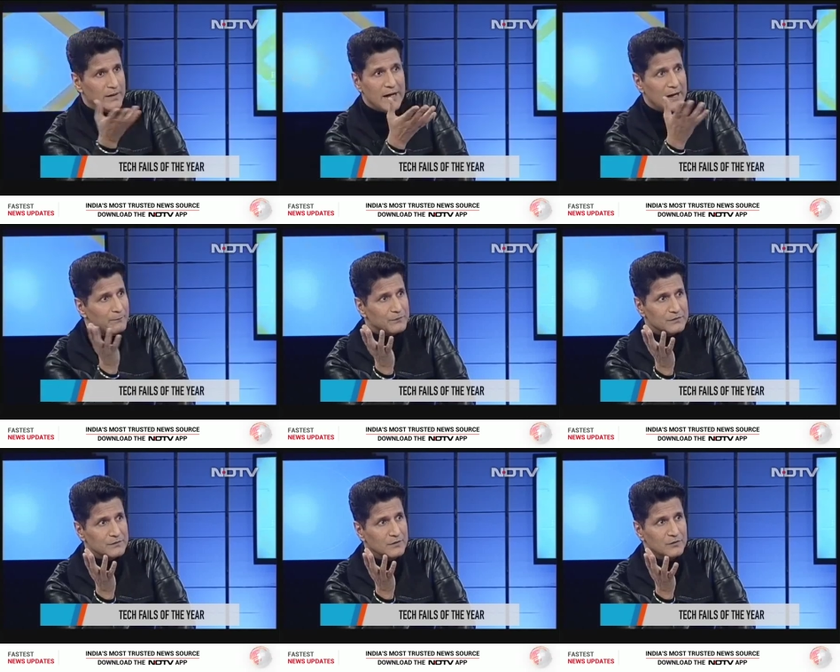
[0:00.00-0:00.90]

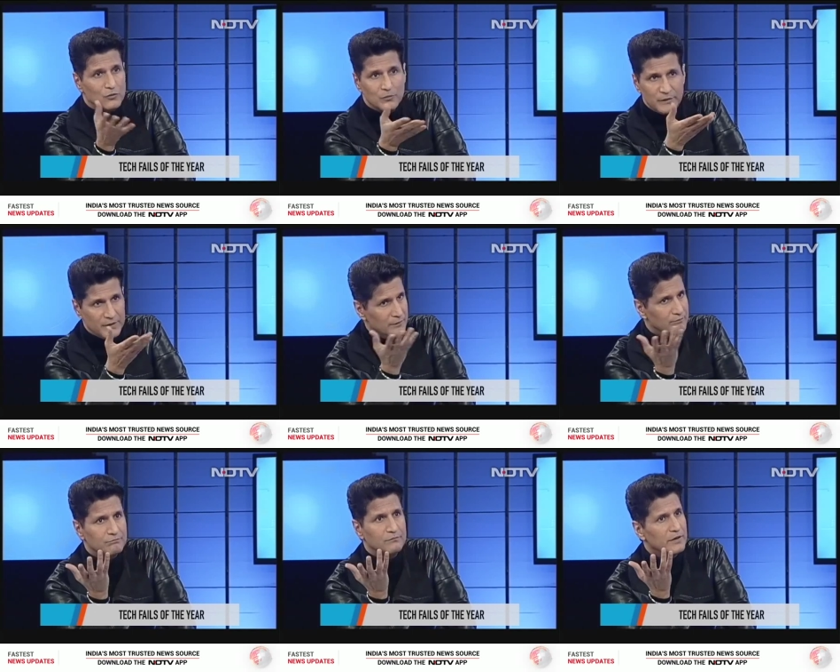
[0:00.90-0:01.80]
apps, it could be
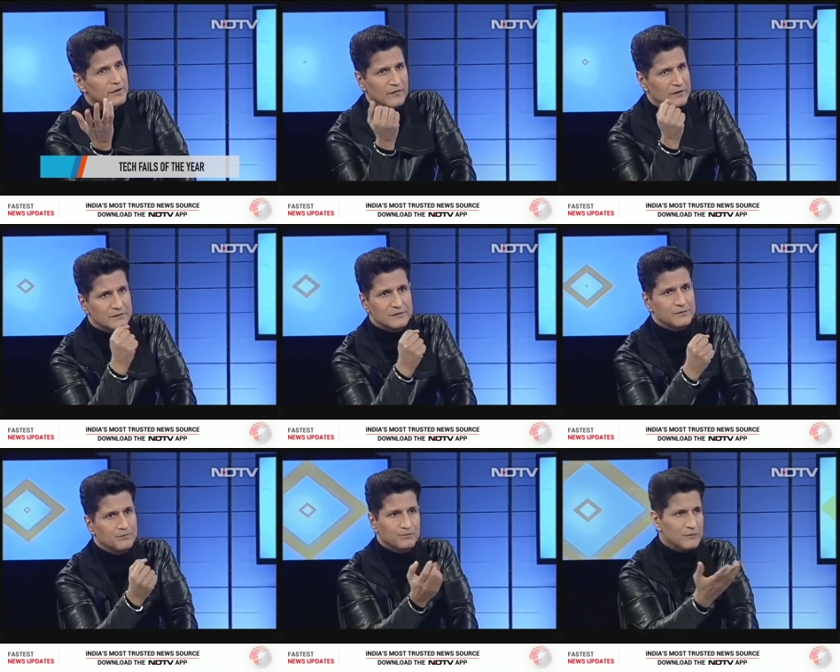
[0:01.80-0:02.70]
a device.
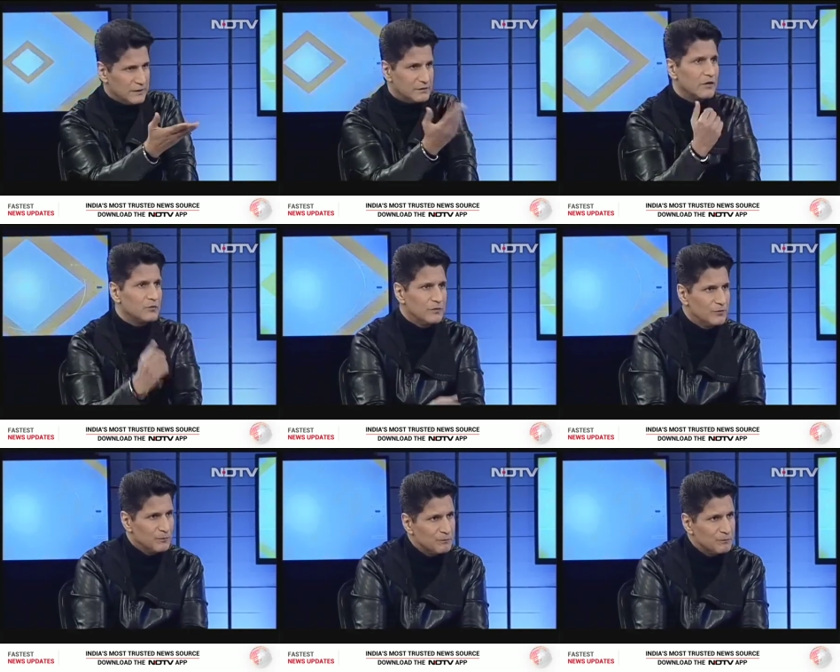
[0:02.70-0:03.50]
I'll start with you.